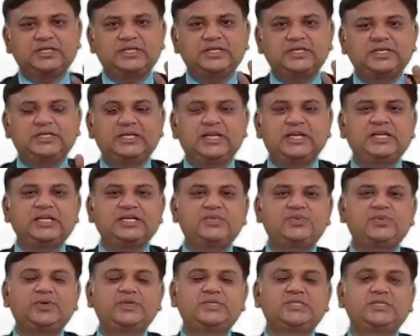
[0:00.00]
That is
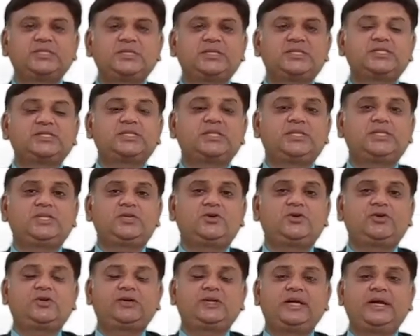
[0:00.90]
what this return
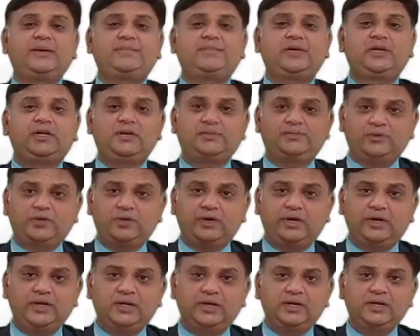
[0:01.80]
on capital
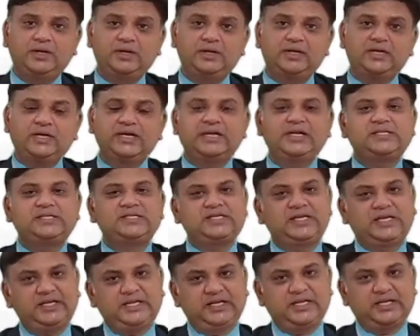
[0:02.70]
employed is
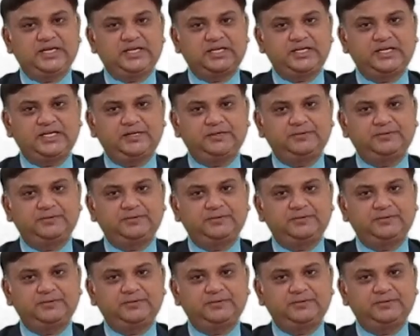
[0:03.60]
indicating.